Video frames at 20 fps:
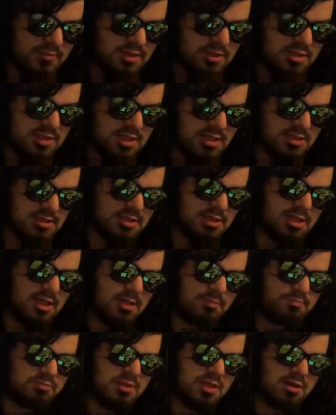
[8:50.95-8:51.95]
Just
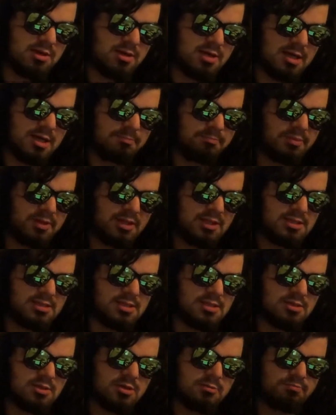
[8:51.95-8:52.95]
keep their IPs
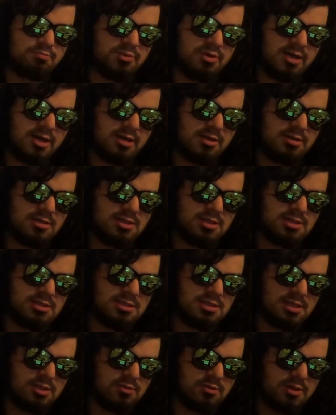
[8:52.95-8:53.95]
in your prayers,
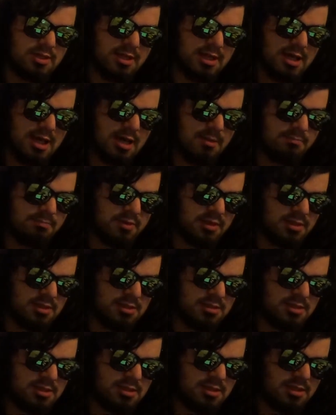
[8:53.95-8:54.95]
see what
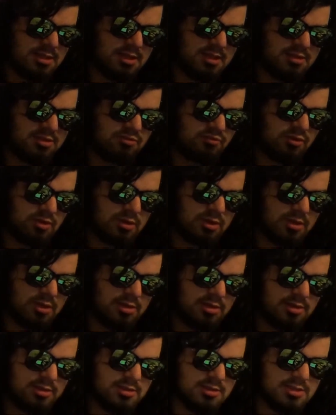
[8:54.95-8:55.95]
happens in the next few
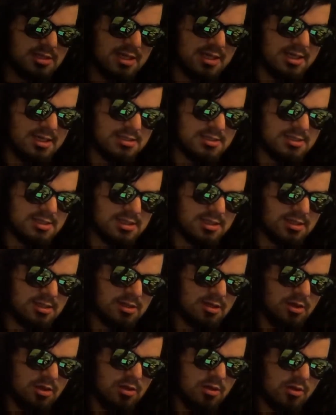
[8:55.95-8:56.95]
years,
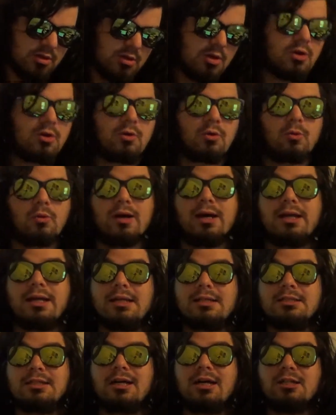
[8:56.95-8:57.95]
asking, when
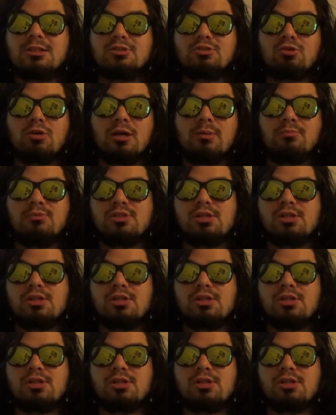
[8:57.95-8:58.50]
Adult Swim